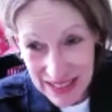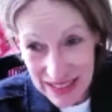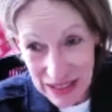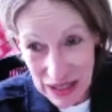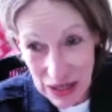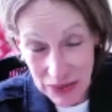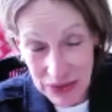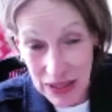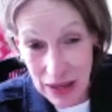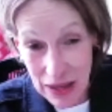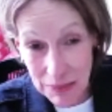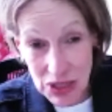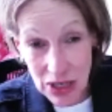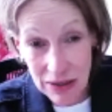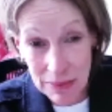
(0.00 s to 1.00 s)
You know, the, I'm
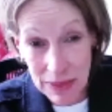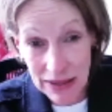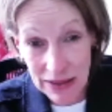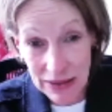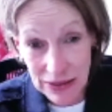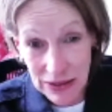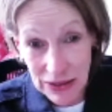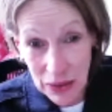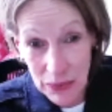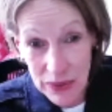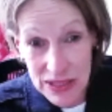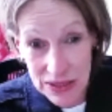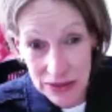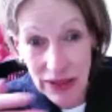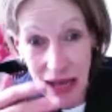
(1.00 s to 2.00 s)
talking about, you know, we
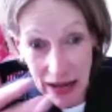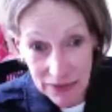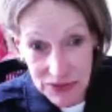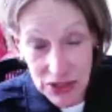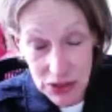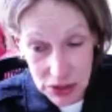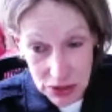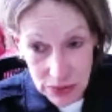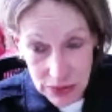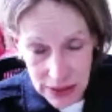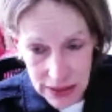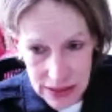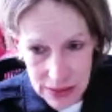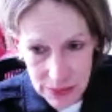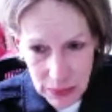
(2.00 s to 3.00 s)
still have to do
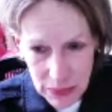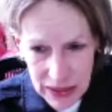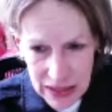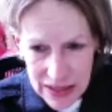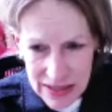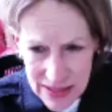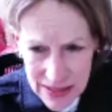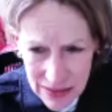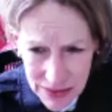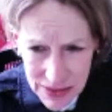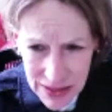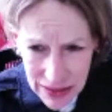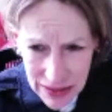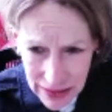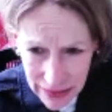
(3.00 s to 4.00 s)
things, but we can still
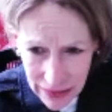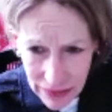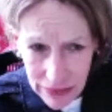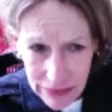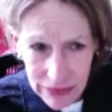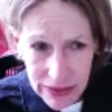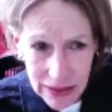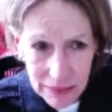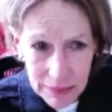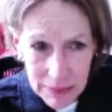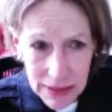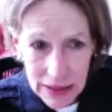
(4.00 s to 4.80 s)
declare over them.